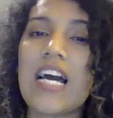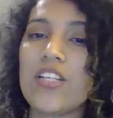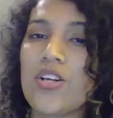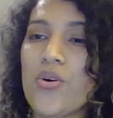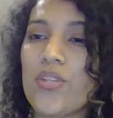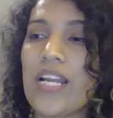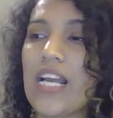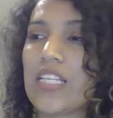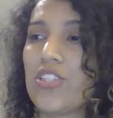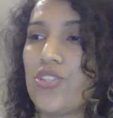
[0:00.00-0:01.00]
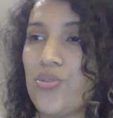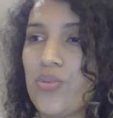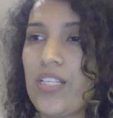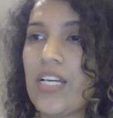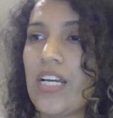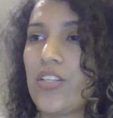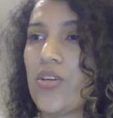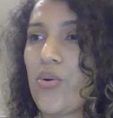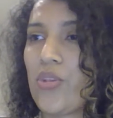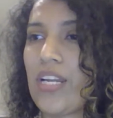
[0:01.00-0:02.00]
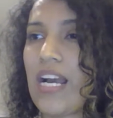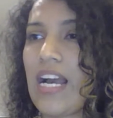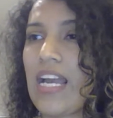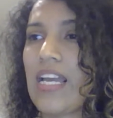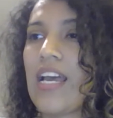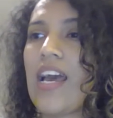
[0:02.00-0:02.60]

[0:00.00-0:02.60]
I know that I can do it. I know that I